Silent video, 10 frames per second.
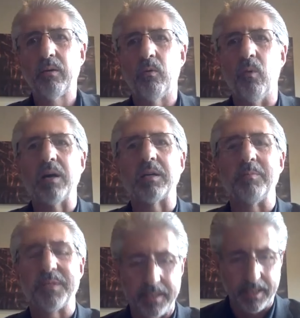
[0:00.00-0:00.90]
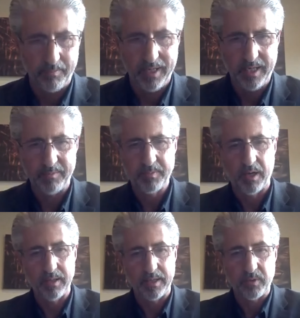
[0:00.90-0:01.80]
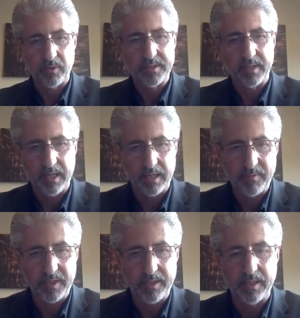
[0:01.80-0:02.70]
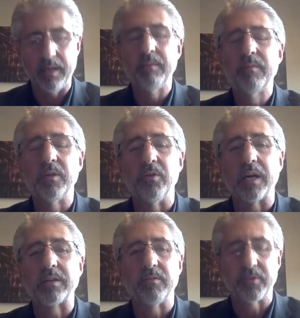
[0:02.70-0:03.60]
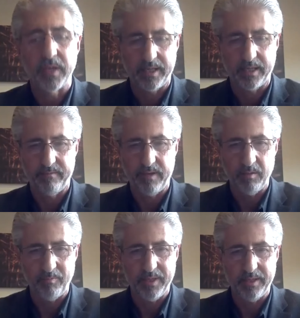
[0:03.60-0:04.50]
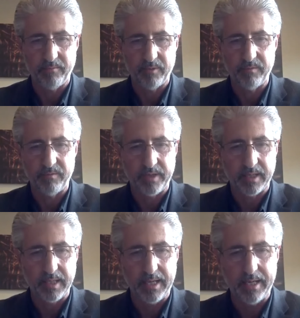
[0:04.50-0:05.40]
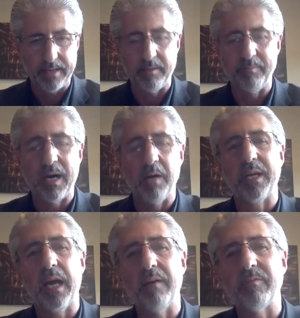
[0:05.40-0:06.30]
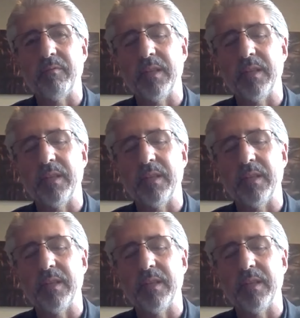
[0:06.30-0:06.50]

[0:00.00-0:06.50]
Welcome tonight. My name is Paul Edwards. I am the Director of Training and Development, and we're very glad on behalf of the